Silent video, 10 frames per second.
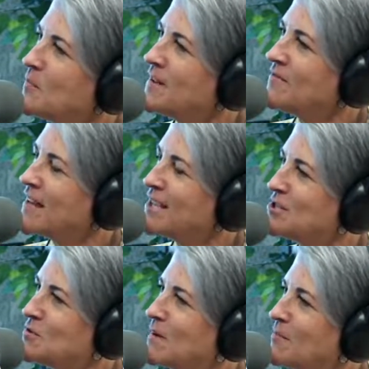
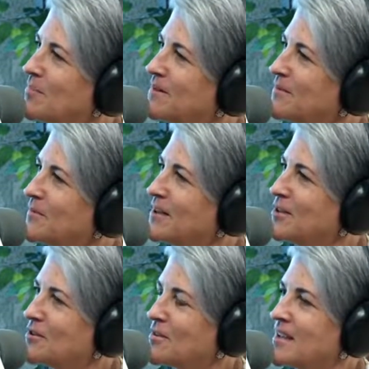lights you up when
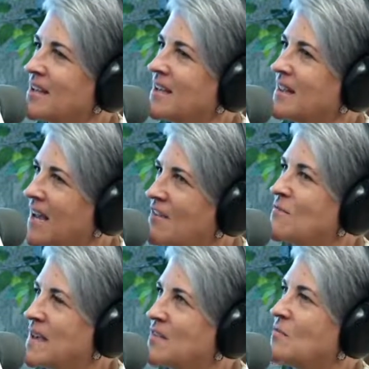you're thinking, I've
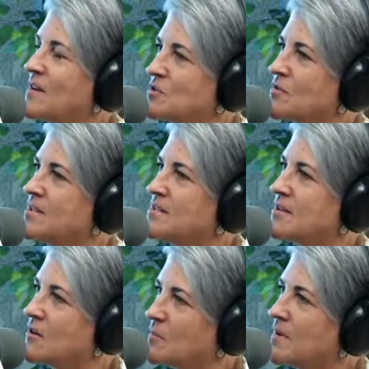made the right choice
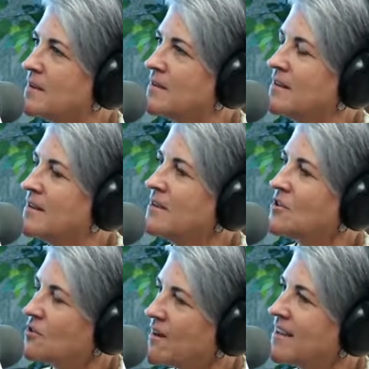to open
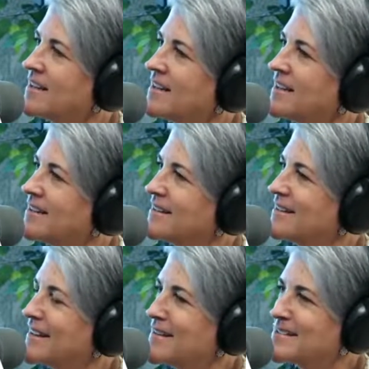Curated,
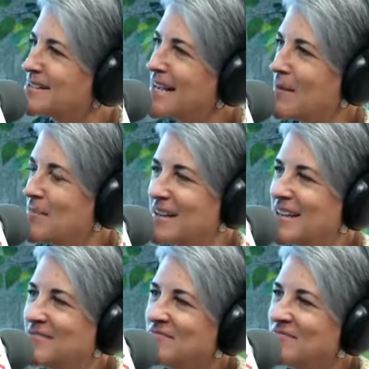and this is happening?